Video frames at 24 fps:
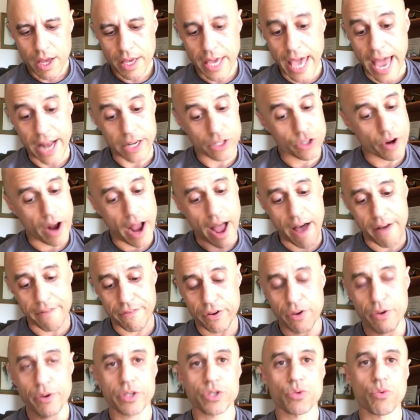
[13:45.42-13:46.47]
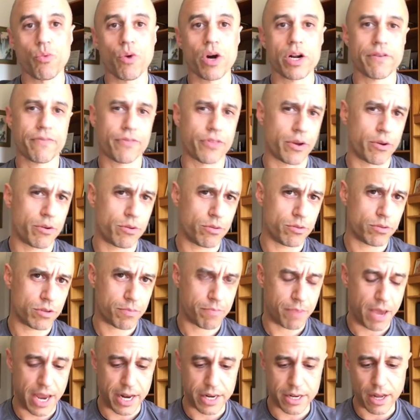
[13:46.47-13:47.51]
Kat Trav, who is one of those
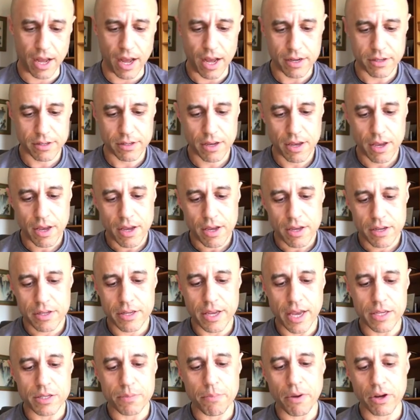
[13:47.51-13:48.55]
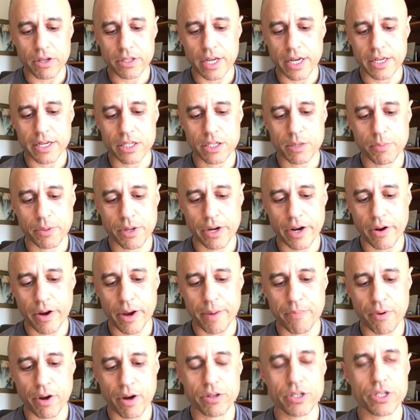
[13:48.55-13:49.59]
pain docs, says multidisciplinary
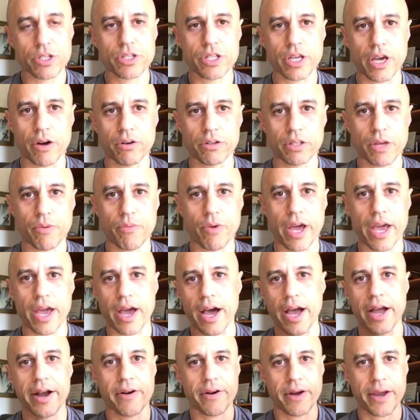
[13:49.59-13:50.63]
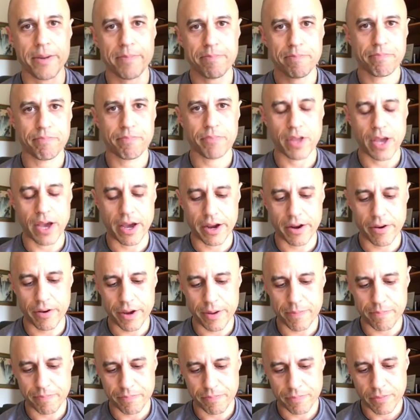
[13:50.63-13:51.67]
approach is the only way. I agree.
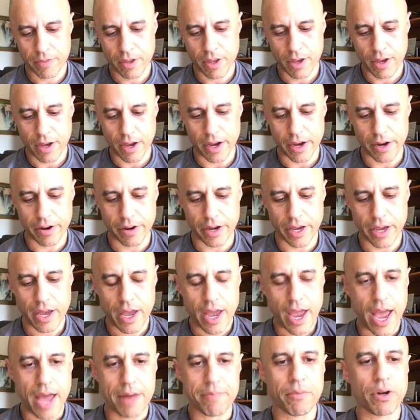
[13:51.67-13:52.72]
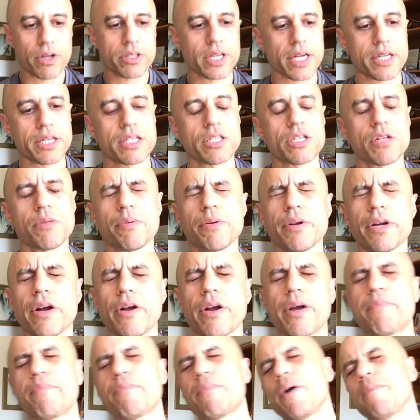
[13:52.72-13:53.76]
And
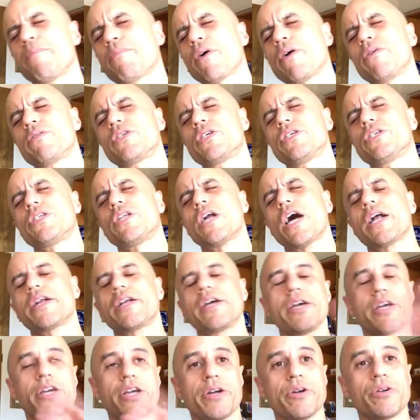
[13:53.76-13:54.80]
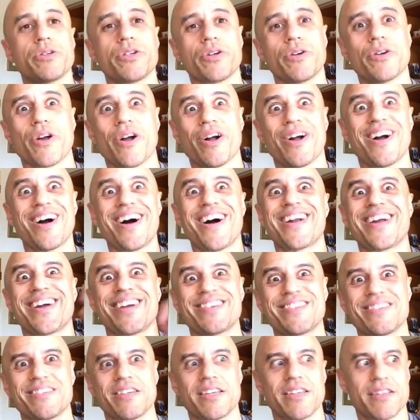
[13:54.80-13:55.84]
multidisciplinary approach is not, here's your
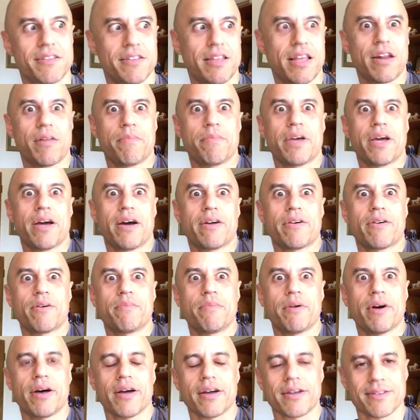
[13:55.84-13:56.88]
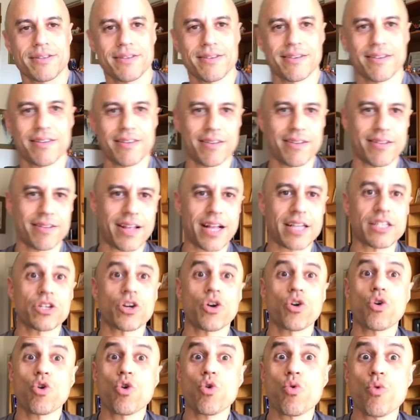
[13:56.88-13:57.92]
narcotics, that'll be $100. That's
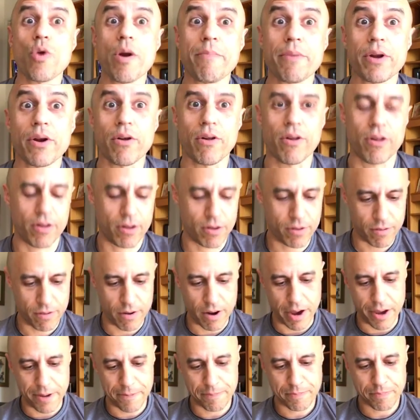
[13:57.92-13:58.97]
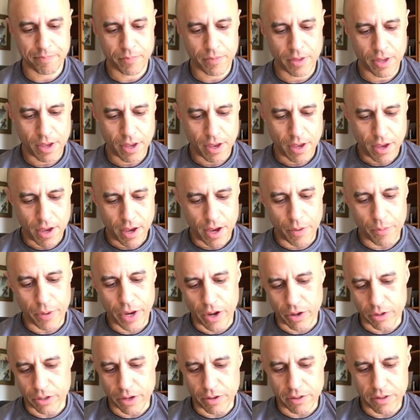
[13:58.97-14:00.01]
criminal, right? And we
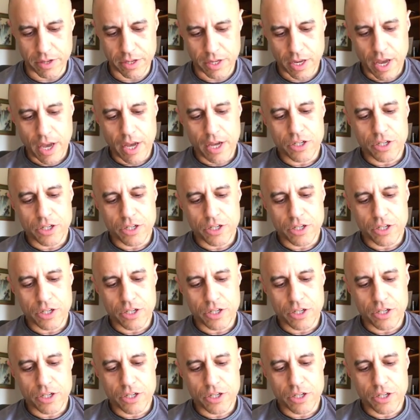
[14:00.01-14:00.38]
all know this.